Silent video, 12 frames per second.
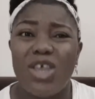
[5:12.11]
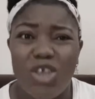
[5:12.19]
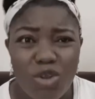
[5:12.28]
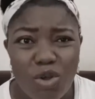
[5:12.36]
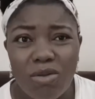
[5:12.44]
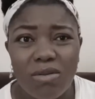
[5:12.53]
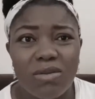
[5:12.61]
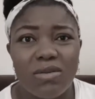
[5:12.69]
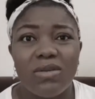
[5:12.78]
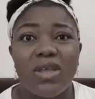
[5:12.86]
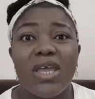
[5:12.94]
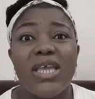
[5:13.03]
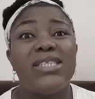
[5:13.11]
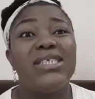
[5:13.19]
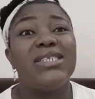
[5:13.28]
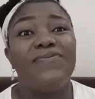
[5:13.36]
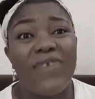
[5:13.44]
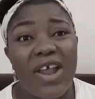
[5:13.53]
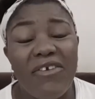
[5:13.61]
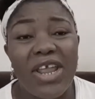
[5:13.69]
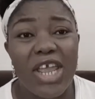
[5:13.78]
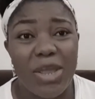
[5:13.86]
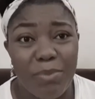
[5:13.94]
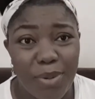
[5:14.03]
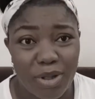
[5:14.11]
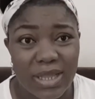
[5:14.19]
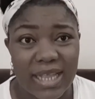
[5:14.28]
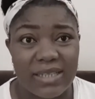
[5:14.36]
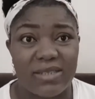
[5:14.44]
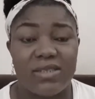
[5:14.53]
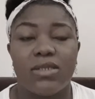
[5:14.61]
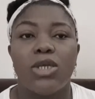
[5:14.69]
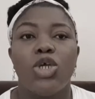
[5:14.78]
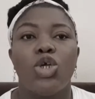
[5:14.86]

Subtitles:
You know, it is very important